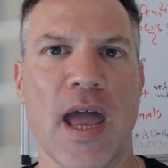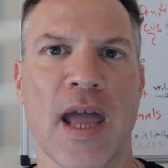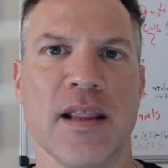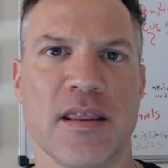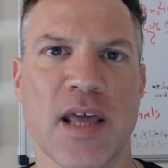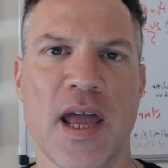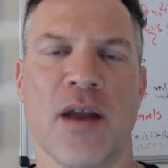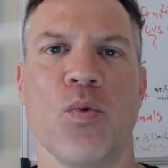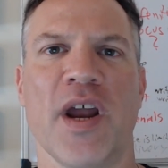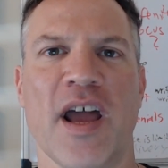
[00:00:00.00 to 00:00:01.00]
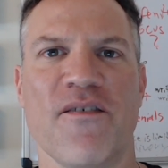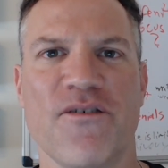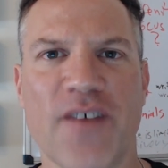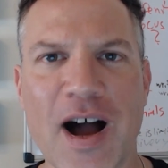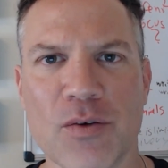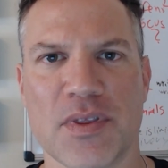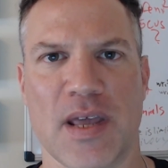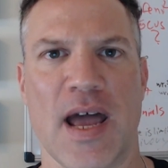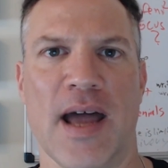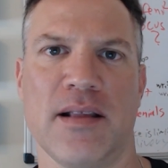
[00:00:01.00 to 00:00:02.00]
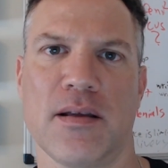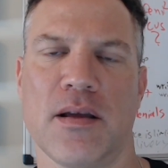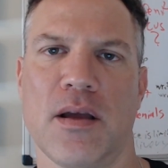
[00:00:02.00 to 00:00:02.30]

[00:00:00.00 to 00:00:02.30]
And then when I found that,